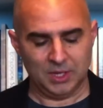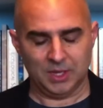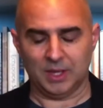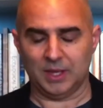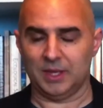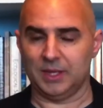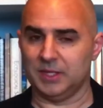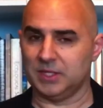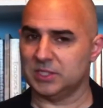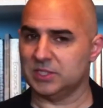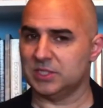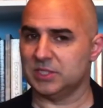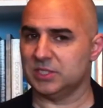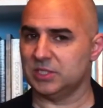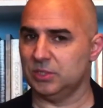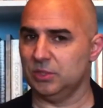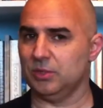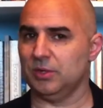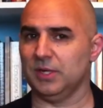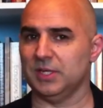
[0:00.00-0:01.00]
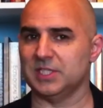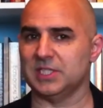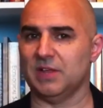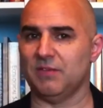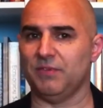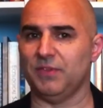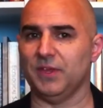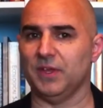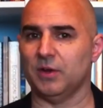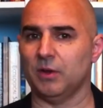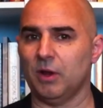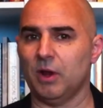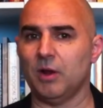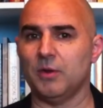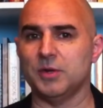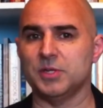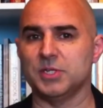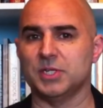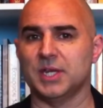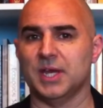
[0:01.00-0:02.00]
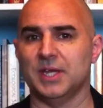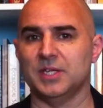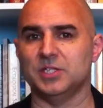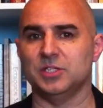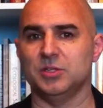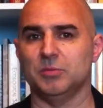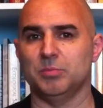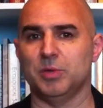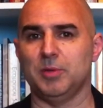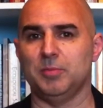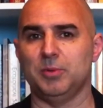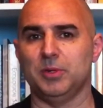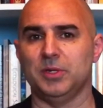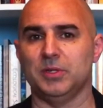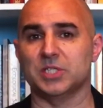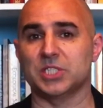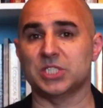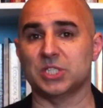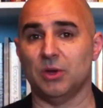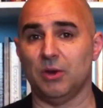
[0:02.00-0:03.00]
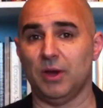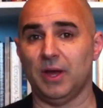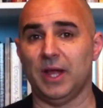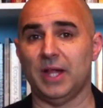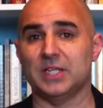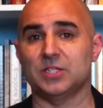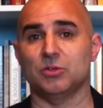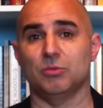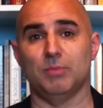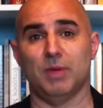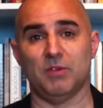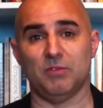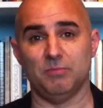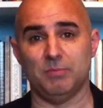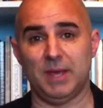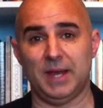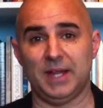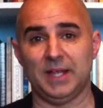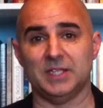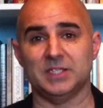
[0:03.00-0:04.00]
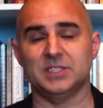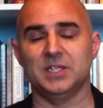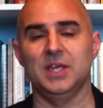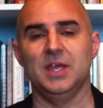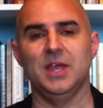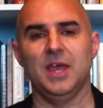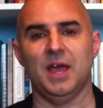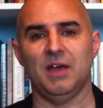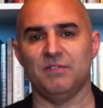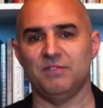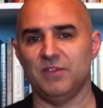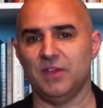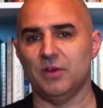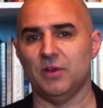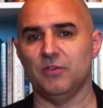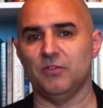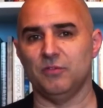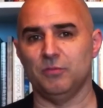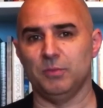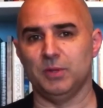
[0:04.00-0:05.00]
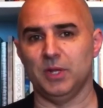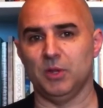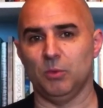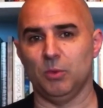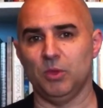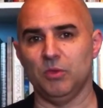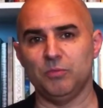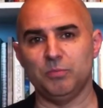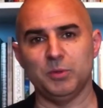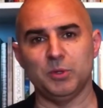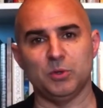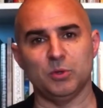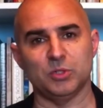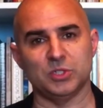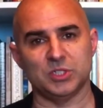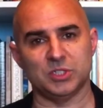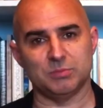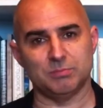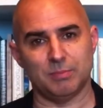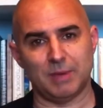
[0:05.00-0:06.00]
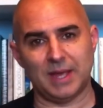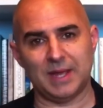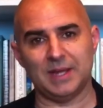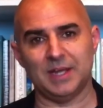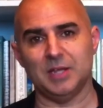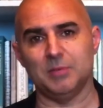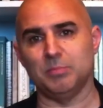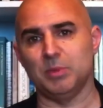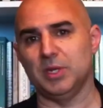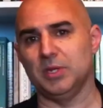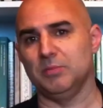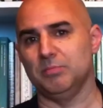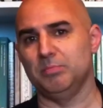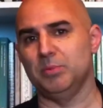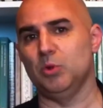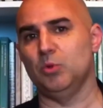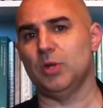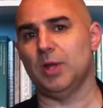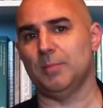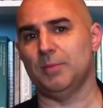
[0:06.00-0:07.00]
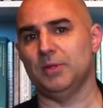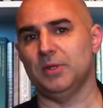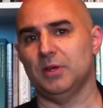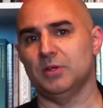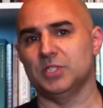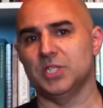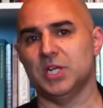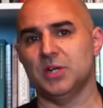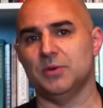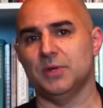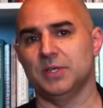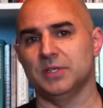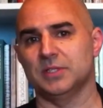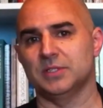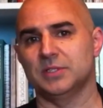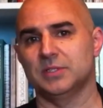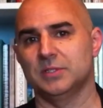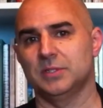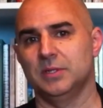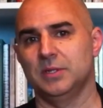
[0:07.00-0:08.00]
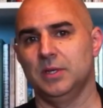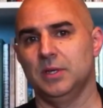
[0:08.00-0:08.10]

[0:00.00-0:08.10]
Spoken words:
It's certainly something in higher education that people in the science or mathematics are very familiar with because it's mainly been built up in those areas.